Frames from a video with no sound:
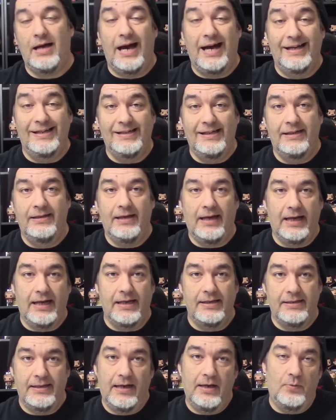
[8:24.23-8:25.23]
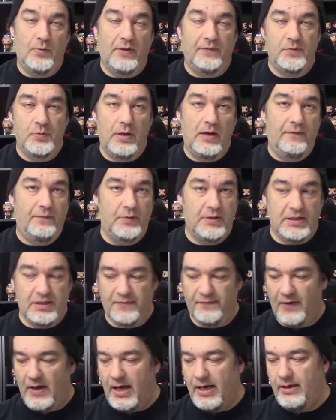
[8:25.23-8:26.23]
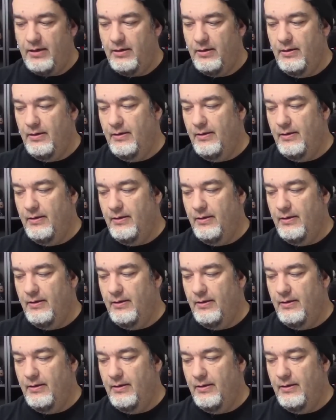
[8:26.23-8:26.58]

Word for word: I didn't. I got Dale, one of twelve, which is fine.